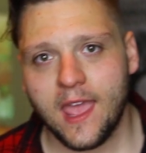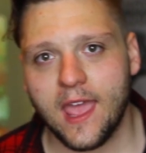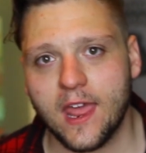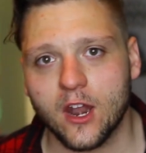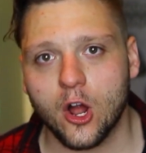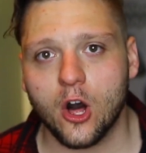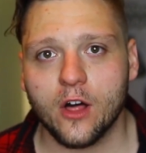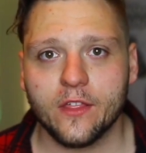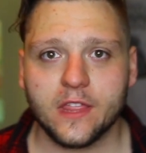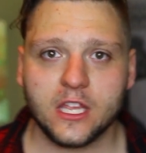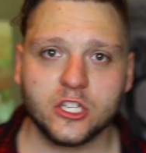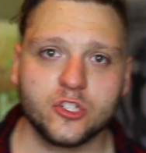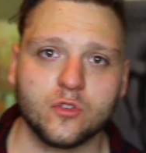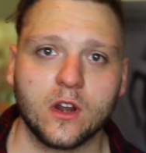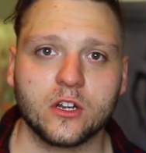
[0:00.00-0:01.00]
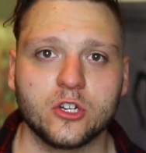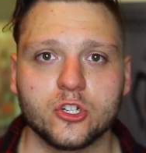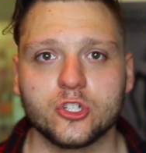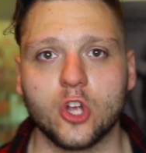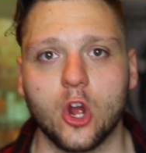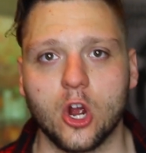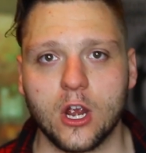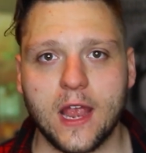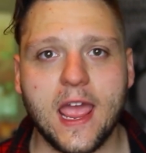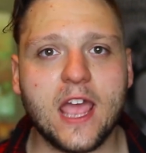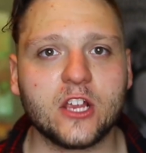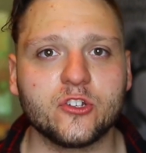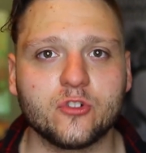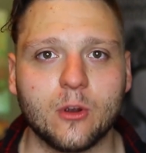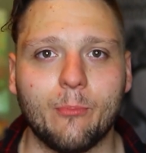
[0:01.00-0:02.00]
And all the instructors are
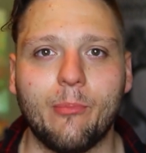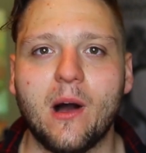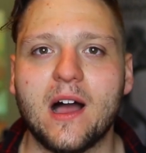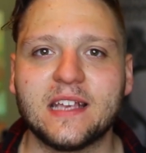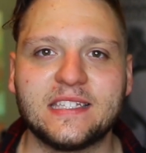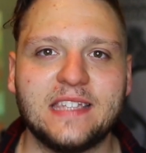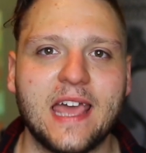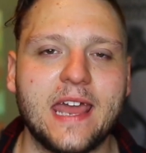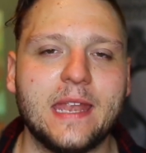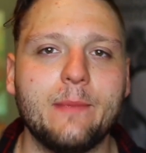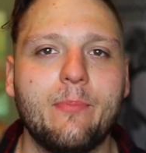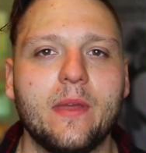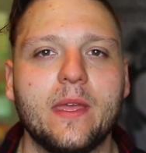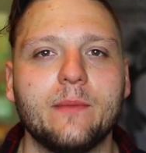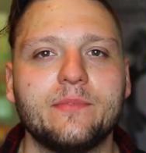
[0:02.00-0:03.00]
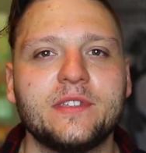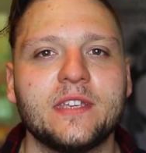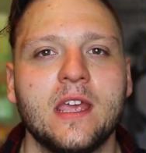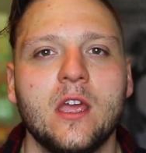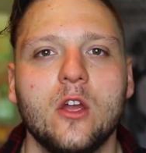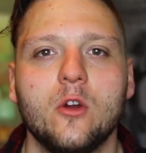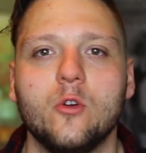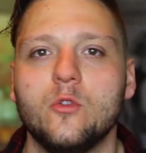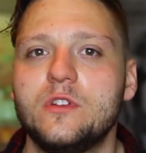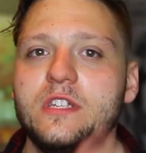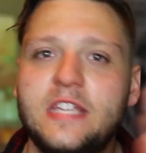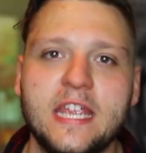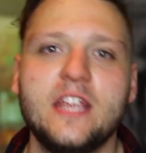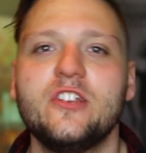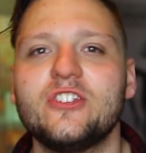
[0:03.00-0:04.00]
extra boss daddy pimps who
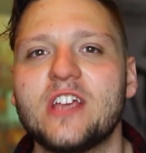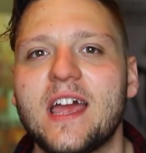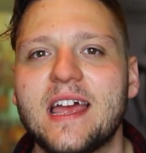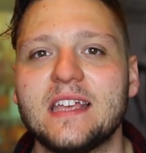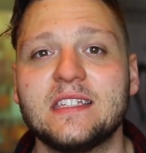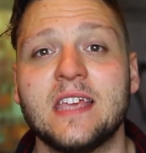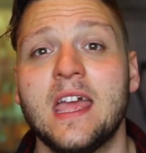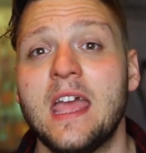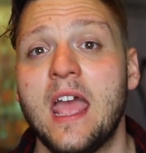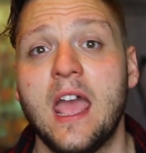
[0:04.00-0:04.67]
teach guys